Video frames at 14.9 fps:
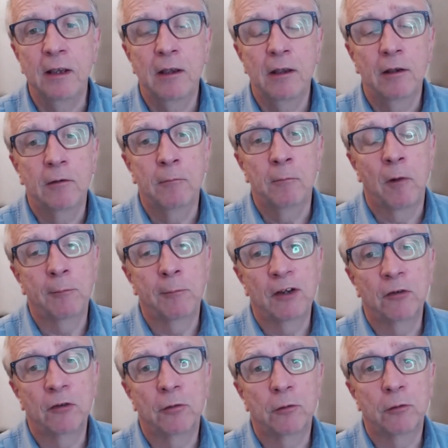you might be able
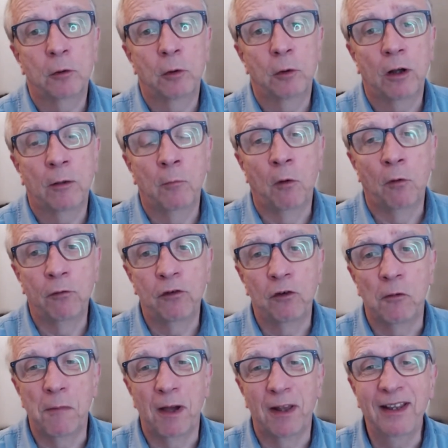to acquire more for
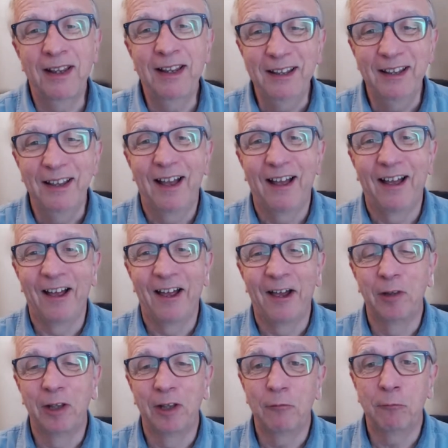your money.
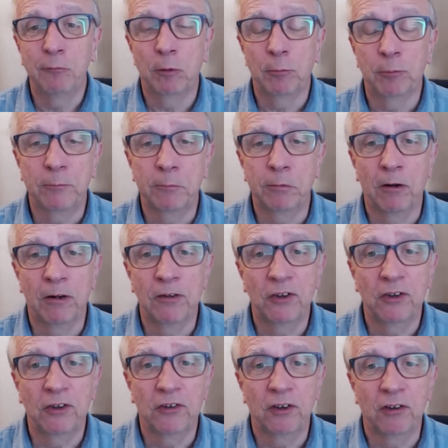If property
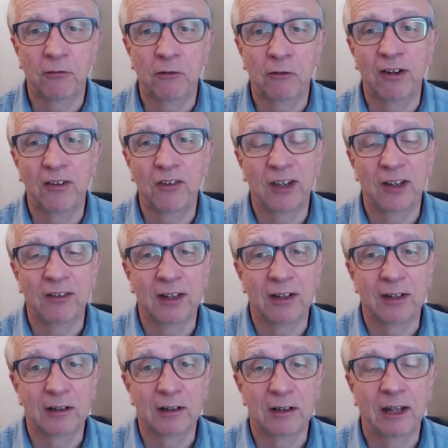prices are rising,
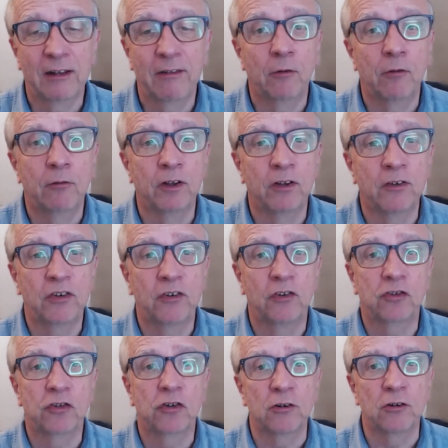then clearly the reverse is
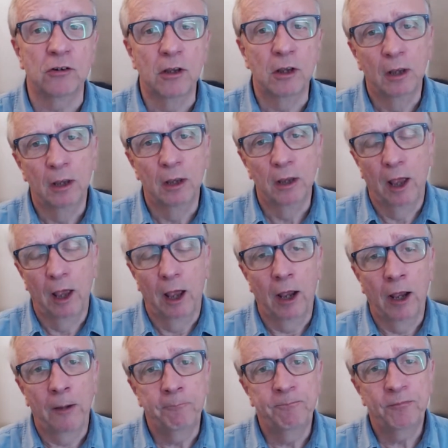true.
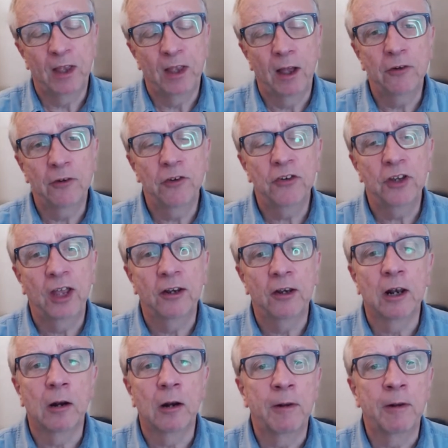Understand a little bit